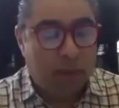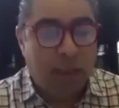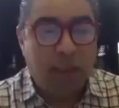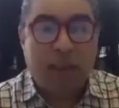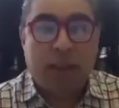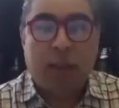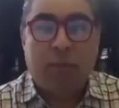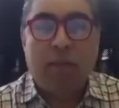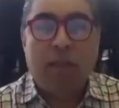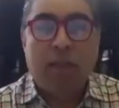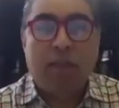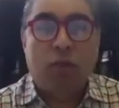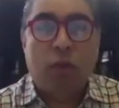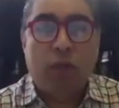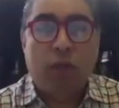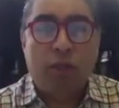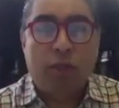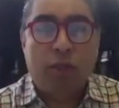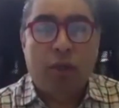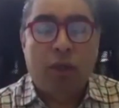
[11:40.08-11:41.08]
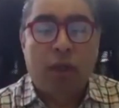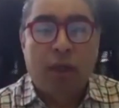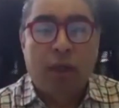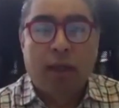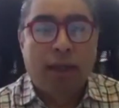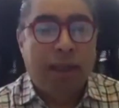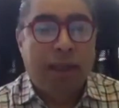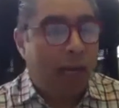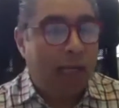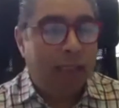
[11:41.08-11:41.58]
his administration,
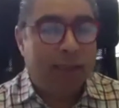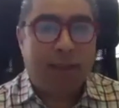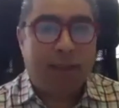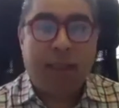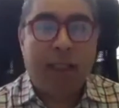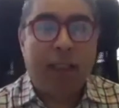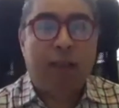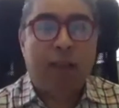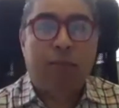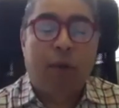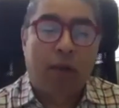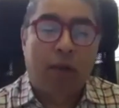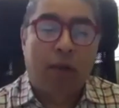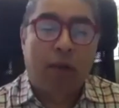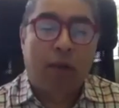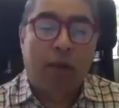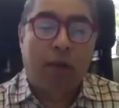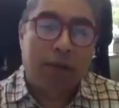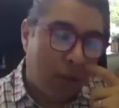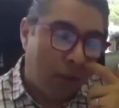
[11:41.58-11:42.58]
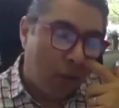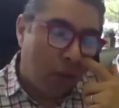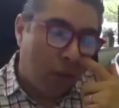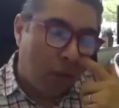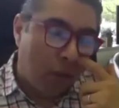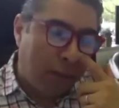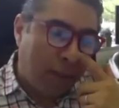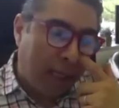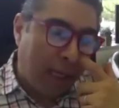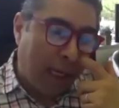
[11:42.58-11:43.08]
the last 6 months,
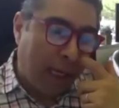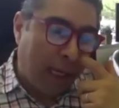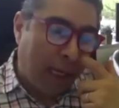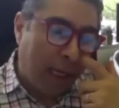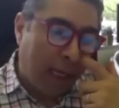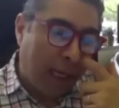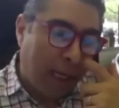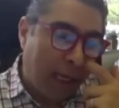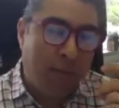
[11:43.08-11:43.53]
we became,